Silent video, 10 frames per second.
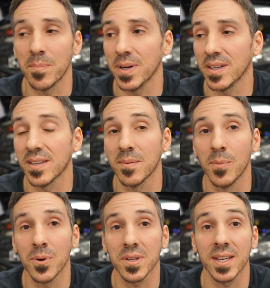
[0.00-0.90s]
but
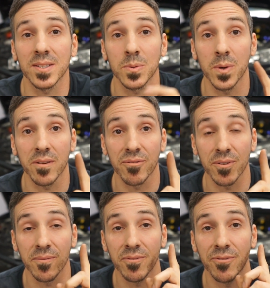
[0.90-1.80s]
more or less went
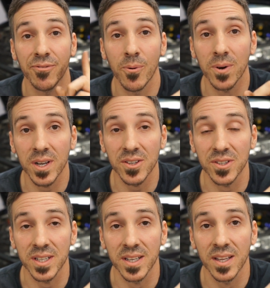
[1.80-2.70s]
from
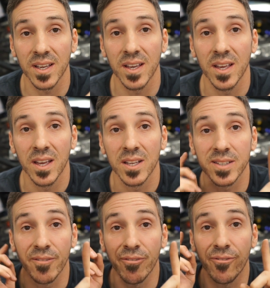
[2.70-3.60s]
400
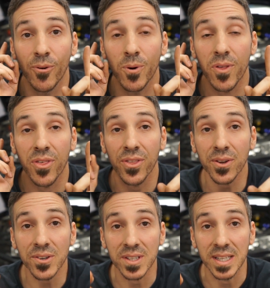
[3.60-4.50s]
to
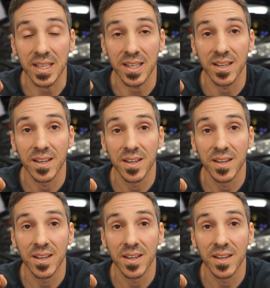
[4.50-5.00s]
430